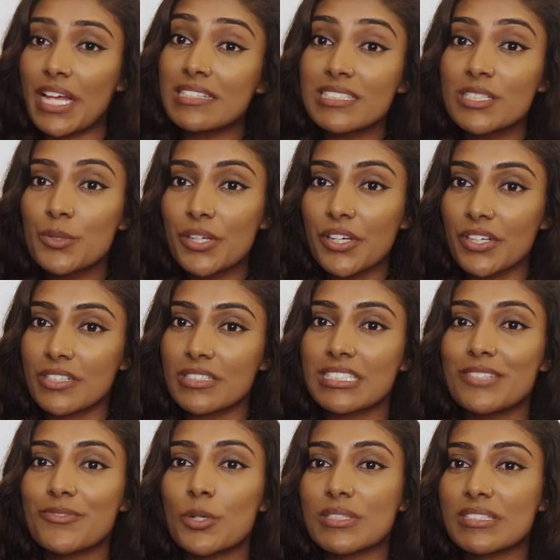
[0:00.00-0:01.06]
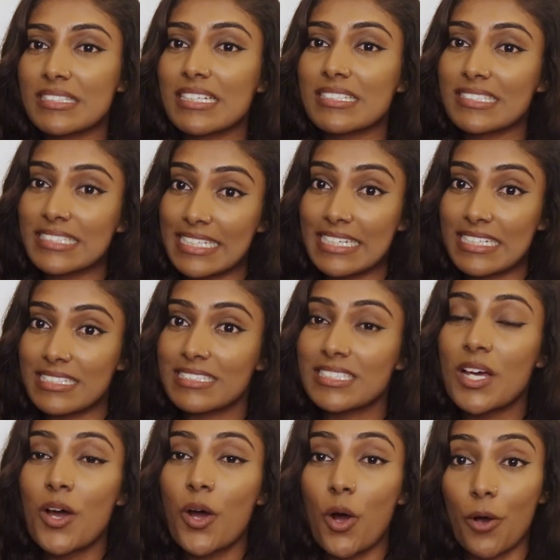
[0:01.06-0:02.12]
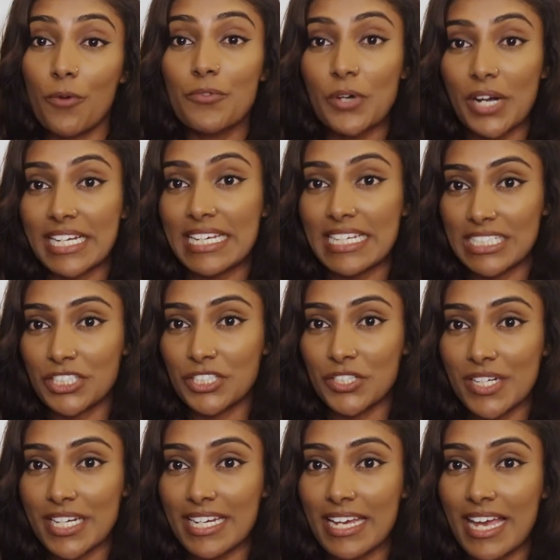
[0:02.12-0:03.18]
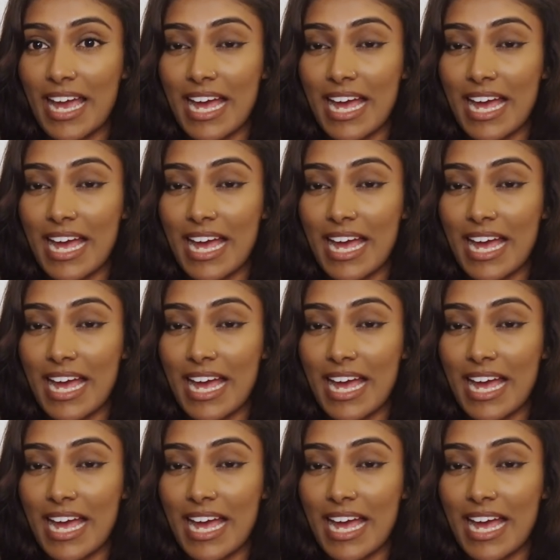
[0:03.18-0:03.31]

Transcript: that's still good, because you've got 6 years of credit history.